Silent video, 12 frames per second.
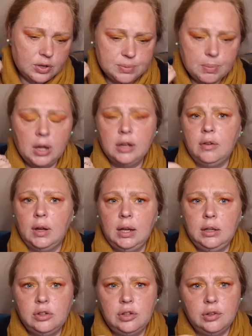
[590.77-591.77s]

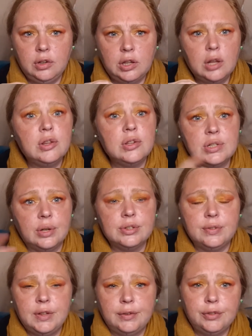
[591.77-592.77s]
migraines, there's lots
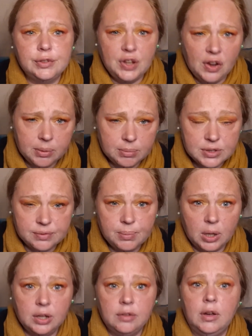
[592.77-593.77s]
of different types of
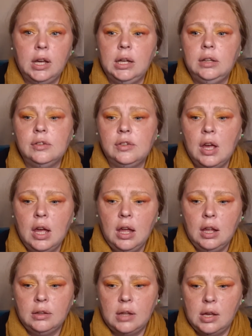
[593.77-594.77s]
migraines.
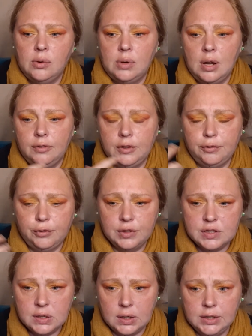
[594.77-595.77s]
They all have different
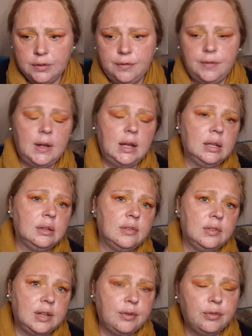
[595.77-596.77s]
side effects,
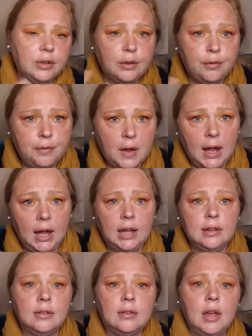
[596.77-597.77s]
different
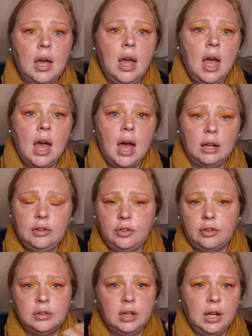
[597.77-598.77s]
effects. And
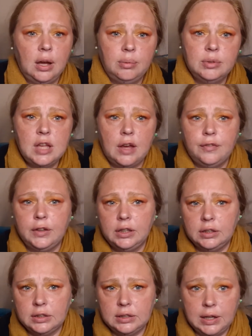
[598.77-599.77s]
suddenly I was
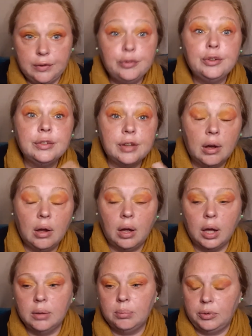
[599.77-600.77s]
having different
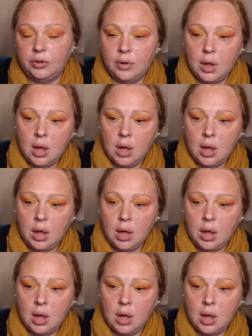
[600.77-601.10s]
types.